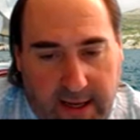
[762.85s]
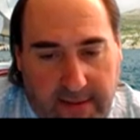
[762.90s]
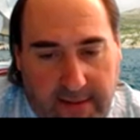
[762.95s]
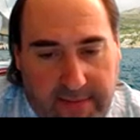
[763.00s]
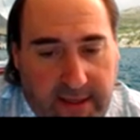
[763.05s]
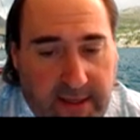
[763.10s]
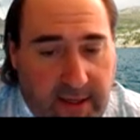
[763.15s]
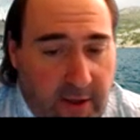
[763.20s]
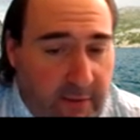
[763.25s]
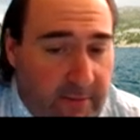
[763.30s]

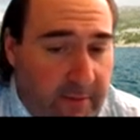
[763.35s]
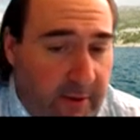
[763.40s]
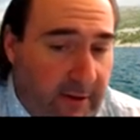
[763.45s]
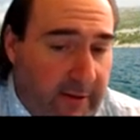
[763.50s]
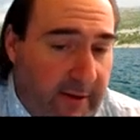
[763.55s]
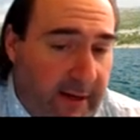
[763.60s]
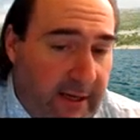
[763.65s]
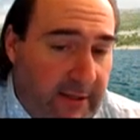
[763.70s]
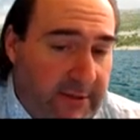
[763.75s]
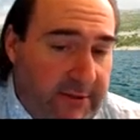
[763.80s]
But here
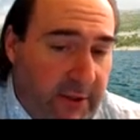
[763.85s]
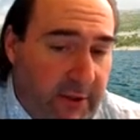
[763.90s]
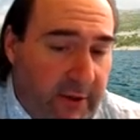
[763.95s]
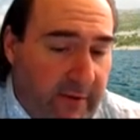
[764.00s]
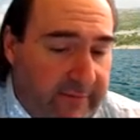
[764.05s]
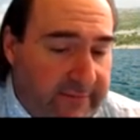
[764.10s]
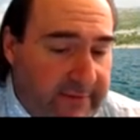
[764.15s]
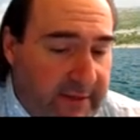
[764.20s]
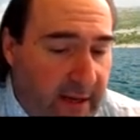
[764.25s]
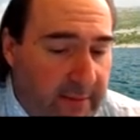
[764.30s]
mercury actually
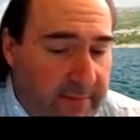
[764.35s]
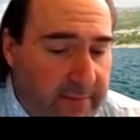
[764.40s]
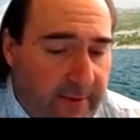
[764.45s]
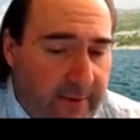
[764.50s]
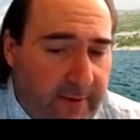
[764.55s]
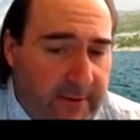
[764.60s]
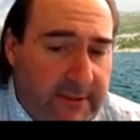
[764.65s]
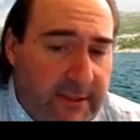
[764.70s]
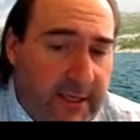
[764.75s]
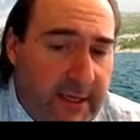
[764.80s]
curves
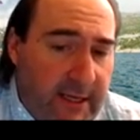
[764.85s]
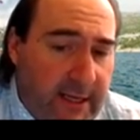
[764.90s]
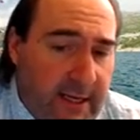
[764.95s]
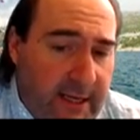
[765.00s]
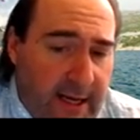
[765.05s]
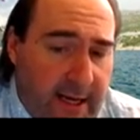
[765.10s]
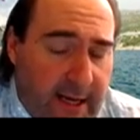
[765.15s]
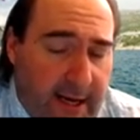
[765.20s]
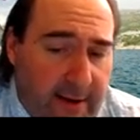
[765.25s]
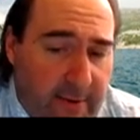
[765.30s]
upwards,
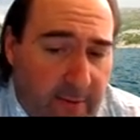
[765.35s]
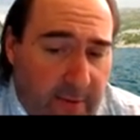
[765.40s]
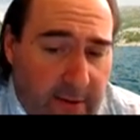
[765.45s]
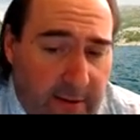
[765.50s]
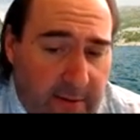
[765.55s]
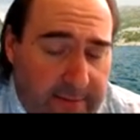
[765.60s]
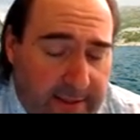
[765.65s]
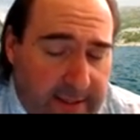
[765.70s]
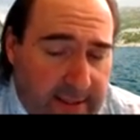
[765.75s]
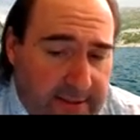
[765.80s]

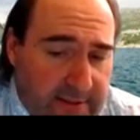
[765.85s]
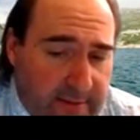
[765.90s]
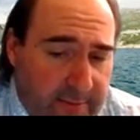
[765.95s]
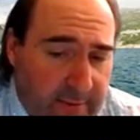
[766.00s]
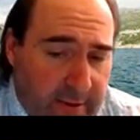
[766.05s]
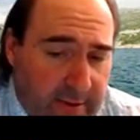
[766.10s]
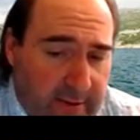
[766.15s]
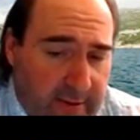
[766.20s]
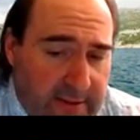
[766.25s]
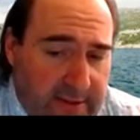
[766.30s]
really because the
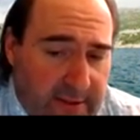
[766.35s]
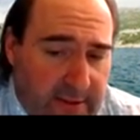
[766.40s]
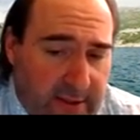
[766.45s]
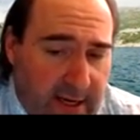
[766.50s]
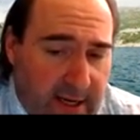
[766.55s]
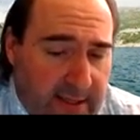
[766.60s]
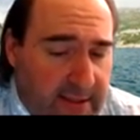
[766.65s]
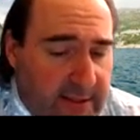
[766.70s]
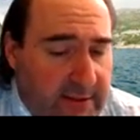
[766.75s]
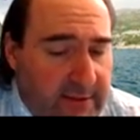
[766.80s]
mercury is
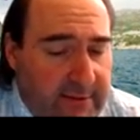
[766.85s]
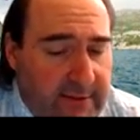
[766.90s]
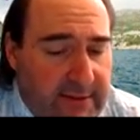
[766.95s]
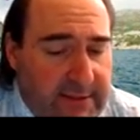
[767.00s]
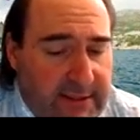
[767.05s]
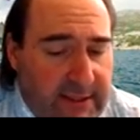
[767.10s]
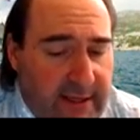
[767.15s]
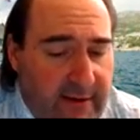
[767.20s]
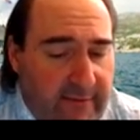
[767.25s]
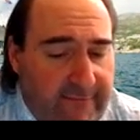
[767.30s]
attracted to
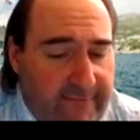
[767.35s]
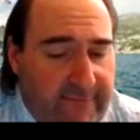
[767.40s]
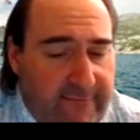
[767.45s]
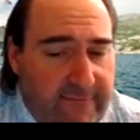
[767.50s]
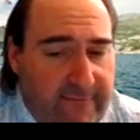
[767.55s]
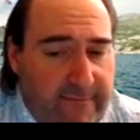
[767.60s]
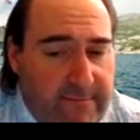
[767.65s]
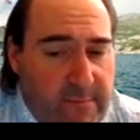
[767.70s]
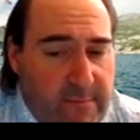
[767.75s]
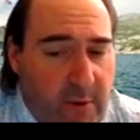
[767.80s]
itself
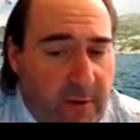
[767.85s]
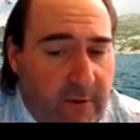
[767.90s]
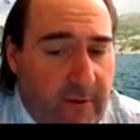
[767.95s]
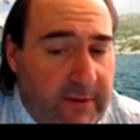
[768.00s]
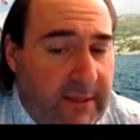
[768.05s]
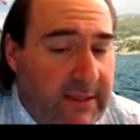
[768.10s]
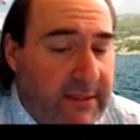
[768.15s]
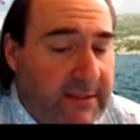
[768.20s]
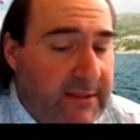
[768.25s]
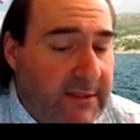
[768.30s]
more
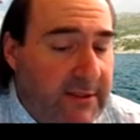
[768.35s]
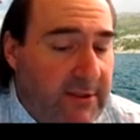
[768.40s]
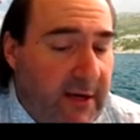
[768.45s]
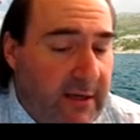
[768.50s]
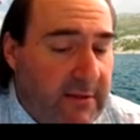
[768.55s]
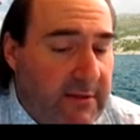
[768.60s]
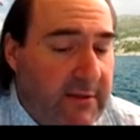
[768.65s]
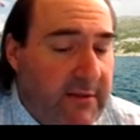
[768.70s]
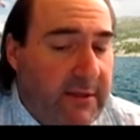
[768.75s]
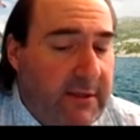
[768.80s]
than it's
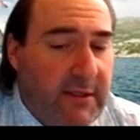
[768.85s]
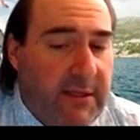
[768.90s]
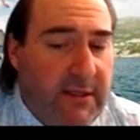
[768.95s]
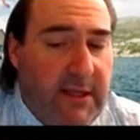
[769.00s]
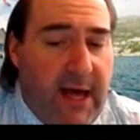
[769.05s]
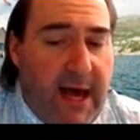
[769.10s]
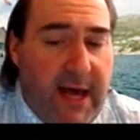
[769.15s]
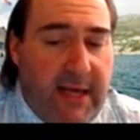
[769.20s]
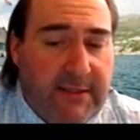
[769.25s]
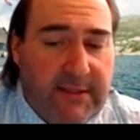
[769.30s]
attracted to the
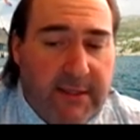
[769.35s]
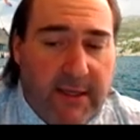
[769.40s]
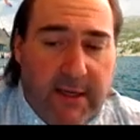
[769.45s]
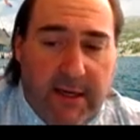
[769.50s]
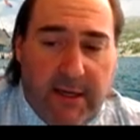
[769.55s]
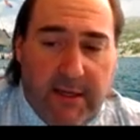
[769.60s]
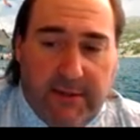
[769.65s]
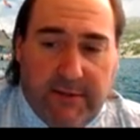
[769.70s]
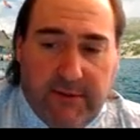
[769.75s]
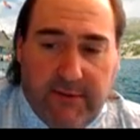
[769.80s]
glass.
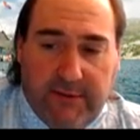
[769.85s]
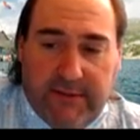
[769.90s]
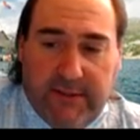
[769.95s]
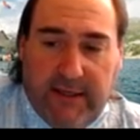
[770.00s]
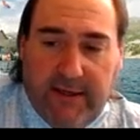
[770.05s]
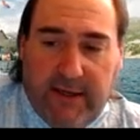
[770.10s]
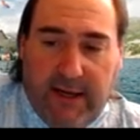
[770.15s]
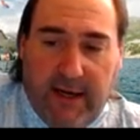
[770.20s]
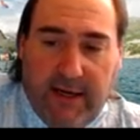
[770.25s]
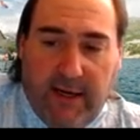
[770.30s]
So
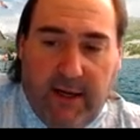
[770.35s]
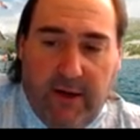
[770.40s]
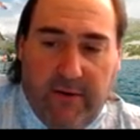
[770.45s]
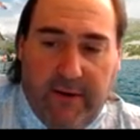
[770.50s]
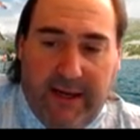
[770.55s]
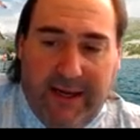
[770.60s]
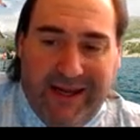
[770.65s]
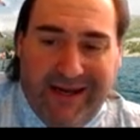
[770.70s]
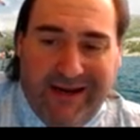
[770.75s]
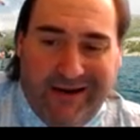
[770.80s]
instead of kind of
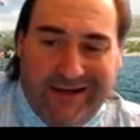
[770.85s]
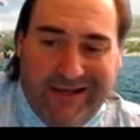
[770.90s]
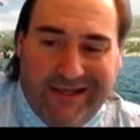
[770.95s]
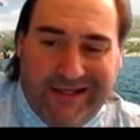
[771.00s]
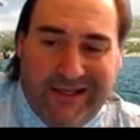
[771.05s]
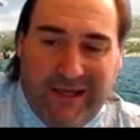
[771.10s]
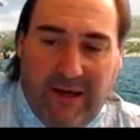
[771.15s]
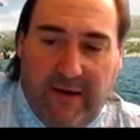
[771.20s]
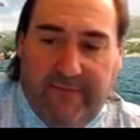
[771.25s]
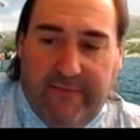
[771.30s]
going in on
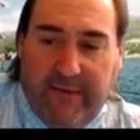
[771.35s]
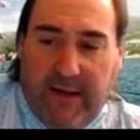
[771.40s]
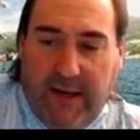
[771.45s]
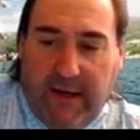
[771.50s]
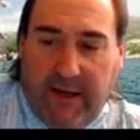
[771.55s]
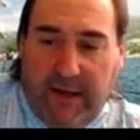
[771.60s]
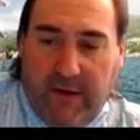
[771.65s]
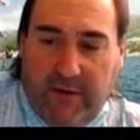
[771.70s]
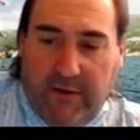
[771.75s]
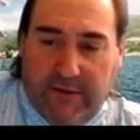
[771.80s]
itself, it
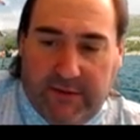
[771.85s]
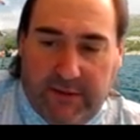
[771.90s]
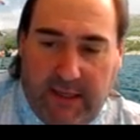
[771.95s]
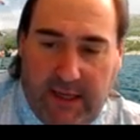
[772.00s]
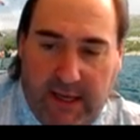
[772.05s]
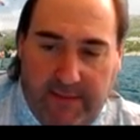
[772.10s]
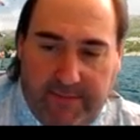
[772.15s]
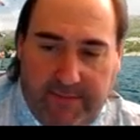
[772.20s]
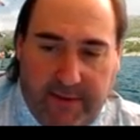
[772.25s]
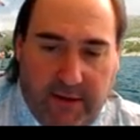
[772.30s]
kind of goes
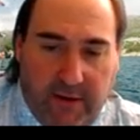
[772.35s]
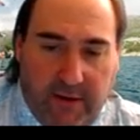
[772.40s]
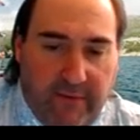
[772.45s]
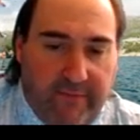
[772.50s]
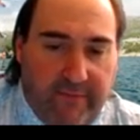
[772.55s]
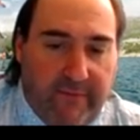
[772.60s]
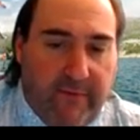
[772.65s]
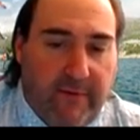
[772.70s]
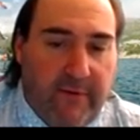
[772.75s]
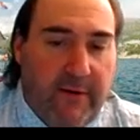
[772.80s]
up and
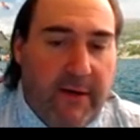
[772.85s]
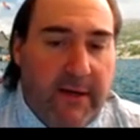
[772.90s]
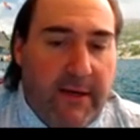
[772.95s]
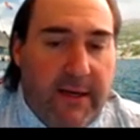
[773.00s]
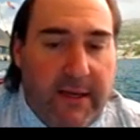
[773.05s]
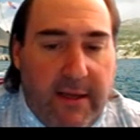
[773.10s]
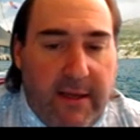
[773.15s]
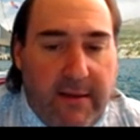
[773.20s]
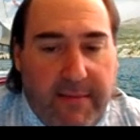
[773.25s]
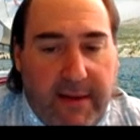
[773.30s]
over
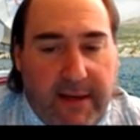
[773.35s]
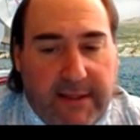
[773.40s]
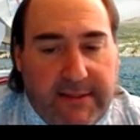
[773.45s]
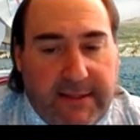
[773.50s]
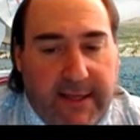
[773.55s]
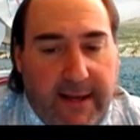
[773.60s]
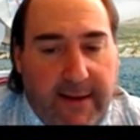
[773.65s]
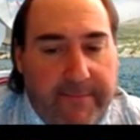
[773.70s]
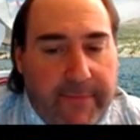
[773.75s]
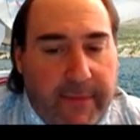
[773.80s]
and makes
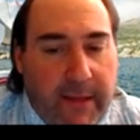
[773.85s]
that.